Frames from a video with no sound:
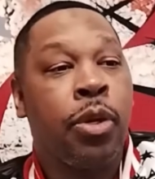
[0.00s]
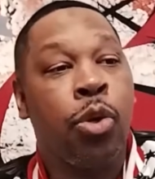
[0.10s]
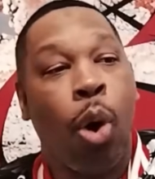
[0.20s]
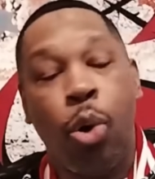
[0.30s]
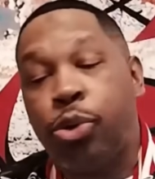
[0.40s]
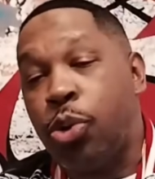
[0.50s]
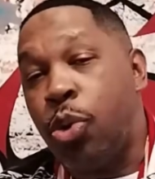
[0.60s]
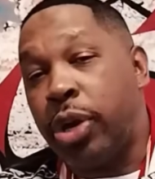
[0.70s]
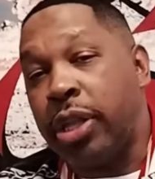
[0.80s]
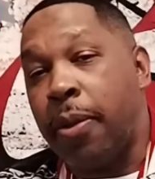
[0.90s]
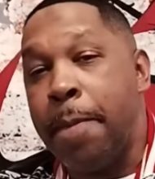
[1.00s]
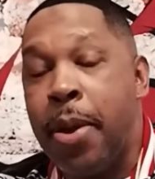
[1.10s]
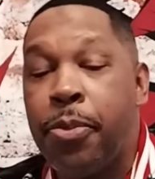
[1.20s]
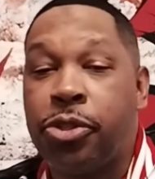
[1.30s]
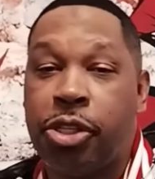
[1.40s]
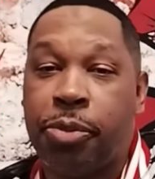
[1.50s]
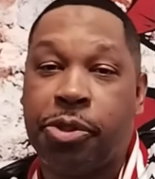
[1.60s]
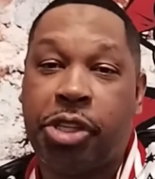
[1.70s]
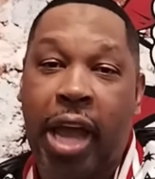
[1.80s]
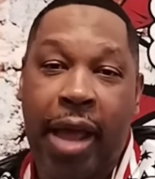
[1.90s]
You also going to get the membership
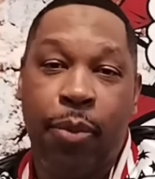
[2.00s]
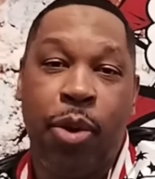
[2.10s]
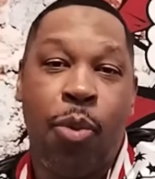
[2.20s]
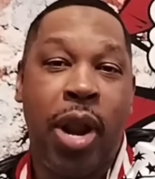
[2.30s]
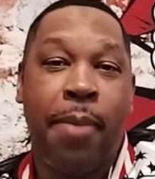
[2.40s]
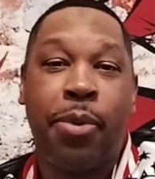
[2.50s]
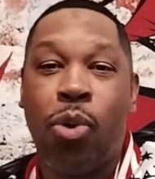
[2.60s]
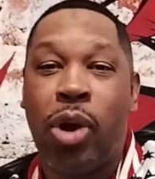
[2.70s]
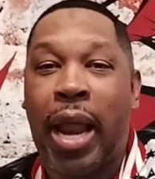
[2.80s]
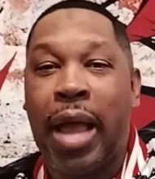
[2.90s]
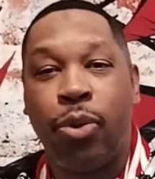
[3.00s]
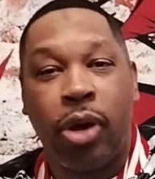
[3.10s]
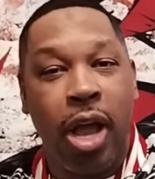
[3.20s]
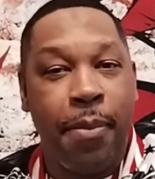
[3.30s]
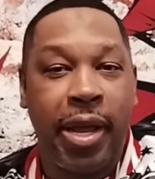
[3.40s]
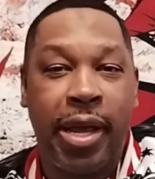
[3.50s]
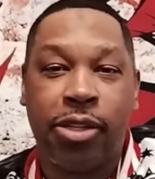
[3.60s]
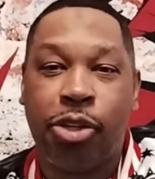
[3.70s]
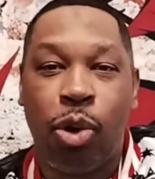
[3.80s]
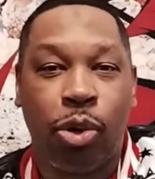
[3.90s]
chat where when I'm going live, you can come in there
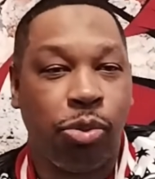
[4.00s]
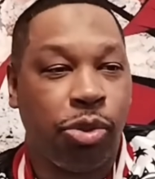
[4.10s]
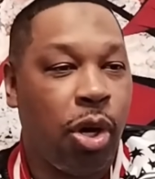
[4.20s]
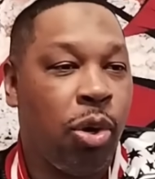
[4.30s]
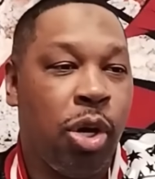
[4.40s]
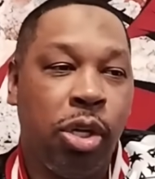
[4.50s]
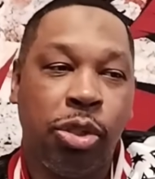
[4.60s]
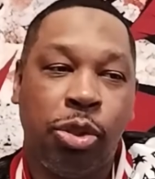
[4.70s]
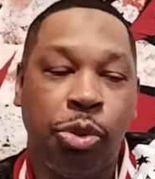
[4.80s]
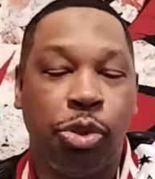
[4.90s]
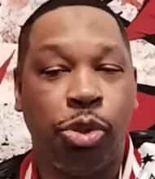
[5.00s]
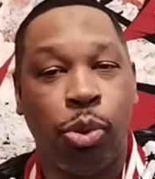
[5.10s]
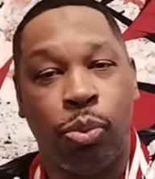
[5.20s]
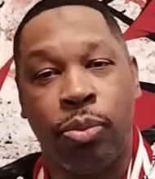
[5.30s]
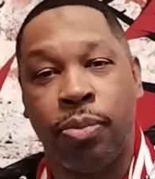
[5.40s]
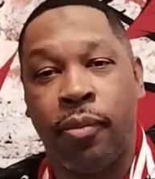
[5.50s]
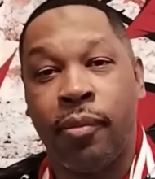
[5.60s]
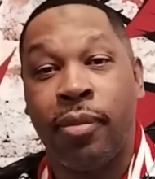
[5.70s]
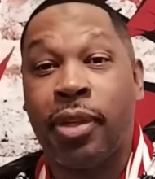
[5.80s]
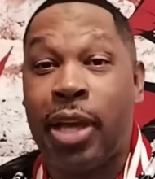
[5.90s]
and talk your talk, do what you do.
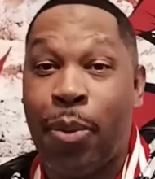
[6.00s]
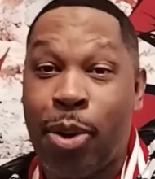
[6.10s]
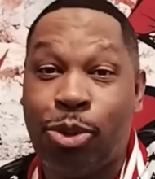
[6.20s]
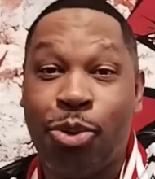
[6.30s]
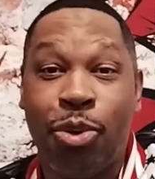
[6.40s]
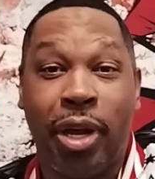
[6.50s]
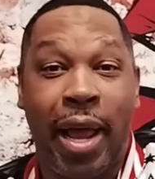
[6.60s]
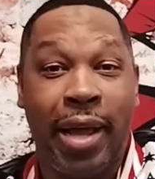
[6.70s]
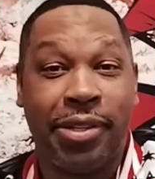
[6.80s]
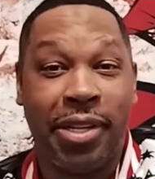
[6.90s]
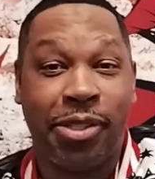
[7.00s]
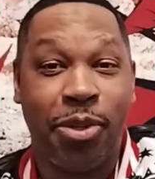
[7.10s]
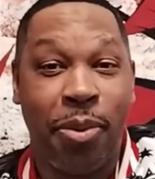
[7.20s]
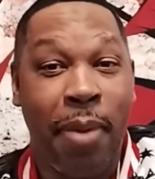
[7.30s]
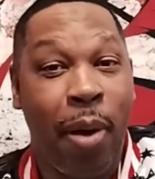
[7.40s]
Yeah, what else you going to get access to?